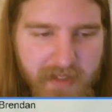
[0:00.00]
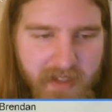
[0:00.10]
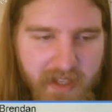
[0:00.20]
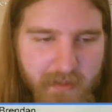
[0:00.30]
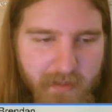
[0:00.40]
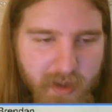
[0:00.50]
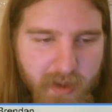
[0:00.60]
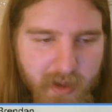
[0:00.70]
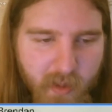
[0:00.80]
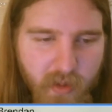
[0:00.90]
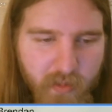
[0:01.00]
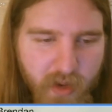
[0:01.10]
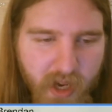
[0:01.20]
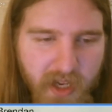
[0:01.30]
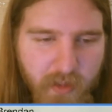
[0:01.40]
it's in a, a North
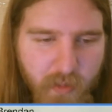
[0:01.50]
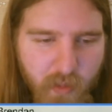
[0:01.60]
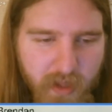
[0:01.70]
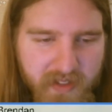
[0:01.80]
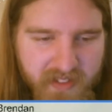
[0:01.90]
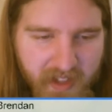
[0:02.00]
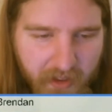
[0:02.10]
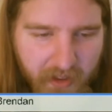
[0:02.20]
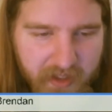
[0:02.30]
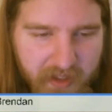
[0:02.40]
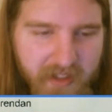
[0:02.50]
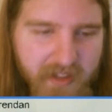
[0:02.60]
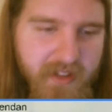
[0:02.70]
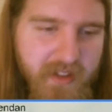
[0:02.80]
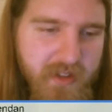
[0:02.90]
Rhine-Westphalia,
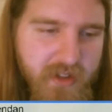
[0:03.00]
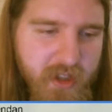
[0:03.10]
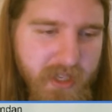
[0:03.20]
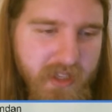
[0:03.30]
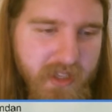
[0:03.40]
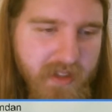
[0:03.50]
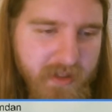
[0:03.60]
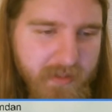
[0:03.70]
Germany.